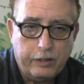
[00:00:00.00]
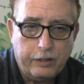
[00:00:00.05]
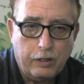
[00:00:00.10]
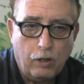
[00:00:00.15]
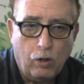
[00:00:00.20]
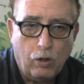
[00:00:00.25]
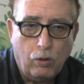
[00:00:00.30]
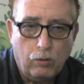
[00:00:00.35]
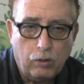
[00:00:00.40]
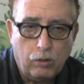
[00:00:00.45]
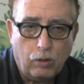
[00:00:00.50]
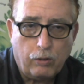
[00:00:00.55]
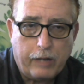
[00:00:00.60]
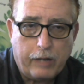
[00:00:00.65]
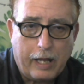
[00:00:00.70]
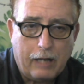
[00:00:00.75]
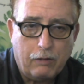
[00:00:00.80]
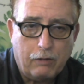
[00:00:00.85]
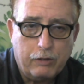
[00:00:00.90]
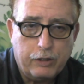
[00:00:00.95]
in
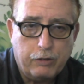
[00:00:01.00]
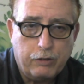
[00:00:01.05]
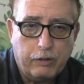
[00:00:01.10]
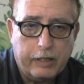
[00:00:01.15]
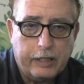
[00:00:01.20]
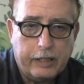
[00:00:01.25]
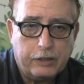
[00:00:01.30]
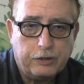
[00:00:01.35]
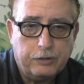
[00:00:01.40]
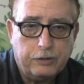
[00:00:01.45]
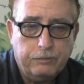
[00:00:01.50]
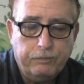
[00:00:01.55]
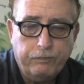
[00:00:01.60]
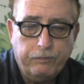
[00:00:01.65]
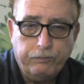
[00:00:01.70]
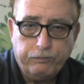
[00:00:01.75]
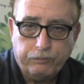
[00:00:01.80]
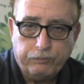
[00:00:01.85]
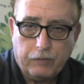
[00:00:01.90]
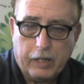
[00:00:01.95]
low-calorie drinks,
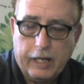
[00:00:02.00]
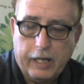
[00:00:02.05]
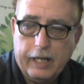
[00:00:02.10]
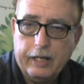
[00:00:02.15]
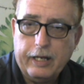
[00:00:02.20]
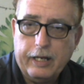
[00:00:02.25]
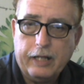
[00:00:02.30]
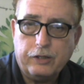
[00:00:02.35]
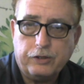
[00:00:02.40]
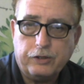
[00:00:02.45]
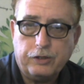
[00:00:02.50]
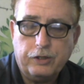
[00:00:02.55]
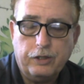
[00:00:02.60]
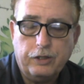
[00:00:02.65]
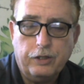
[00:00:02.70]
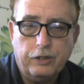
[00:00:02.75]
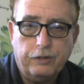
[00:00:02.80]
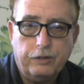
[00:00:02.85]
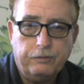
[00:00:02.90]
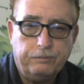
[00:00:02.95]
and that's
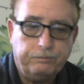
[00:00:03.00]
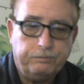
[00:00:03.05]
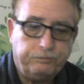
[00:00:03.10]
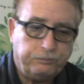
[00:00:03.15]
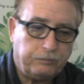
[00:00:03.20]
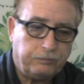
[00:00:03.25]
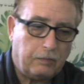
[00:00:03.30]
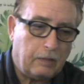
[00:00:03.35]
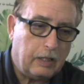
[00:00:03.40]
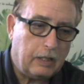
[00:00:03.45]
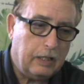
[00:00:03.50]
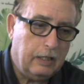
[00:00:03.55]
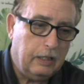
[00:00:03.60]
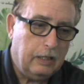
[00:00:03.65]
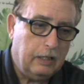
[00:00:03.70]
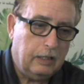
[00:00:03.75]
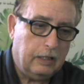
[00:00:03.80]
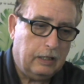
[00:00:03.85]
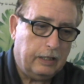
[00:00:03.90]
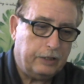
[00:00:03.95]
your
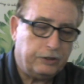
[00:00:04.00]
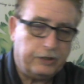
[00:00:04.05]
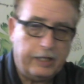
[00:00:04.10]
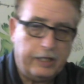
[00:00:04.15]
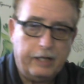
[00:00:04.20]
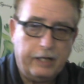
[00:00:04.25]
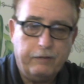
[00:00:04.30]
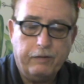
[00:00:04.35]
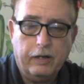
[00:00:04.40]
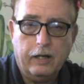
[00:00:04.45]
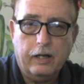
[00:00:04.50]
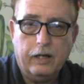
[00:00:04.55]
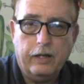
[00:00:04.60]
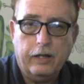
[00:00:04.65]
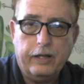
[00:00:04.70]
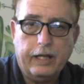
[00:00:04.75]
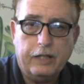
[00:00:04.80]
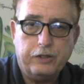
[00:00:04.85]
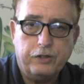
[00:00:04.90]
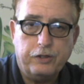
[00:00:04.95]
stevia,
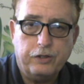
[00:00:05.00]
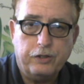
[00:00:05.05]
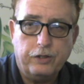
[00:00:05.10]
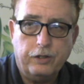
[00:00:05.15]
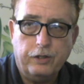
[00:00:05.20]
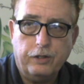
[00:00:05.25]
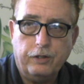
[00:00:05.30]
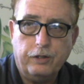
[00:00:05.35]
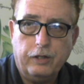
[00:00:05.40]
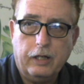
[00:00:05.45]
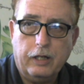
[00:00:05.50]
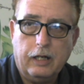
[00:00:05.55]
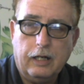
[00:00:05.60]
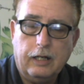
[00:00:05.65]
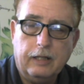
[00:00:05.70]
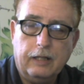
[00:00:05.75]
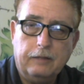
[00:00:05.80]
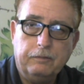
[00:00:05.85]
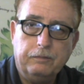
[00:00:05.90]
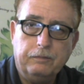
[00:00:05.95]
that's your
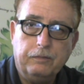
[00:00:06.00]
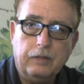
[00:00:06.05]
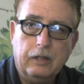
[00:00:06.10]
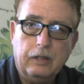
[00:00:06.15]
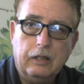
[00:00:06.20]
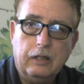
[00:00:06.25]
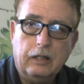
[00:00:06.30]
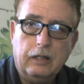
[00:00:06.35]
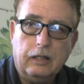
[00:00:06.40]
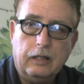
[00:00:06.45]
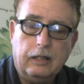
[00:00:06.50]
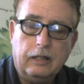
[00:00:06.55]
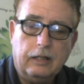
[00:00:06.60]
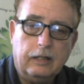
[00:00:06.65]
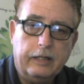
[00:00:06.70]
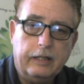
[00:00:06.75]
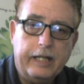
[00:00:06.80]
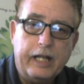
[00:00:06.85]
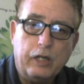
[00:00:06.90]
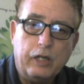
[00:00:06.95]

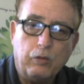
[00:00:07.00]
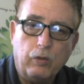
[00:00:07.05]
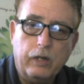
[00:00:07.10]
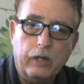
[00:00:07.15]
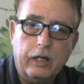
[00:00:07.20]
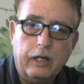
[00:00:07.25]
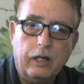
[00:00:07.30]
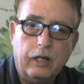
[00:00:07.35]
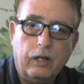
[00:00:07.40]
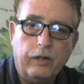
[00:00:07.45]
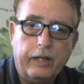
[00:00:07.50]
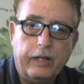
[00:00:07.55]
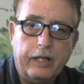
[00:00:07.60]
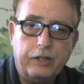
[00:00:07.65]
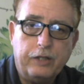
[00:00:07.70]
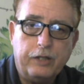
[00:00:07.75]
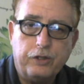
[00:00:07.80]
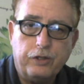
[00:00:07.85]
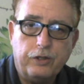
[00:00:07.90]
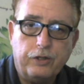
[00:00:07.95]
Equal,
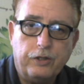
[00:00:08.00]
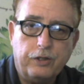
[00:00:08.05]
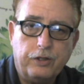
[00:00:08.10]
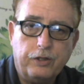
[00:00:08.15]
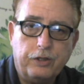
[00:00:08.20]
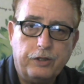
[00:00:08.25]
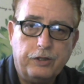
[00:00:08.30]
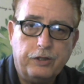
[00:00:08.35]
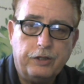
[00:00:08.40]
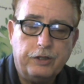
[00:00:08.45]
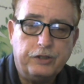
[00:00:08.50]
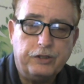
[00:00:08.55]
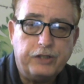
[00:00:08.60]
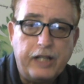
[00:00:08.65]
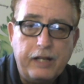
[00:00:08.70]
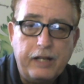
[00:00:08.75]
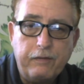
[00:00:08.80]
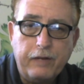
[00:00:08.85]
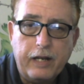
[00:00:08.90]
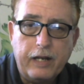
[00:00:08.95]
that's your
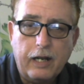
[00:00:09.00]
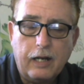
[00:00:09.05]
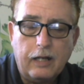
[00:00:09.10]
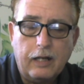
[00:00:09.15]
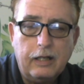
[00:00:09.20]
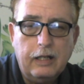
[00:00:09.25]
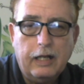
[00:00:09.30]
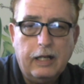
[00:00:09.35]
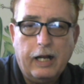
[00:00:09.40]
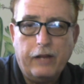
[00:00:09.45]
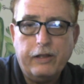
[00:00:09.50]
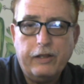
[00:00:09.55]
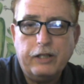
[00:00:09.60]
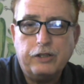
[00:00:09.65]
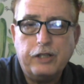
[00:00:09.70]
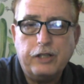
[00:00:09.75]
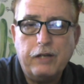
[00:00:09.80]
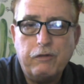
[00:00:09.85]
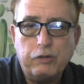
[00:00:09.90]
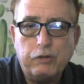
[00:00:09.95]
stevia. I think
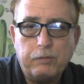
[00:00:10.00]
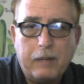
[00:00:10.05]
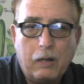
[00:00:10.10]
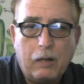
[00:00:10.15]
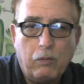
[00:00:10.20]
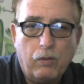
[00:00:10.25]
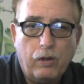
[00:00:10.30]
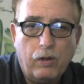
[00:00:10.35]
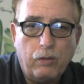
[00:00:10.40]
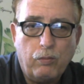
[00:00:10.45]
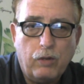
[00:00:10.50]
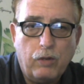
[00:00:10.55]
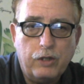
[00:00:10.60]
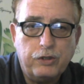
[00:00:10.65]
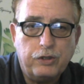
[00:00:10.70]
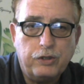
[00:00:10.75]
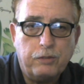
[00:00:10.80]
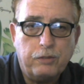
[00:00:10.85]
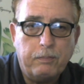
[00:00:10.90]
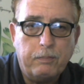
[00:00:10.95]
stevia is about one of the
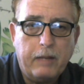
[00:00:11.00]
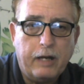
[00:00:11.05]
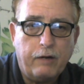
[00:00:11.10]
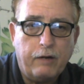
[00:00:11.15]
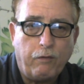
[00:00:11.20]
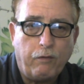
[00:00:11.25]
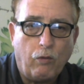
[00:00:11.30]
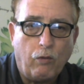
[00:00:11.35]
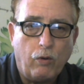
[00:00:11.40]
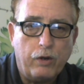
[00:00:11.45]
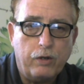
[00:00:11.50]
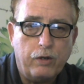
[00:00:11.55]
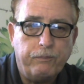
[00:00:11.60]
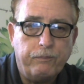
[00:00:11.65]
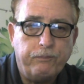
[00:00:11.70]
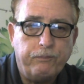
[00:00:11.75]
ones that's better for you.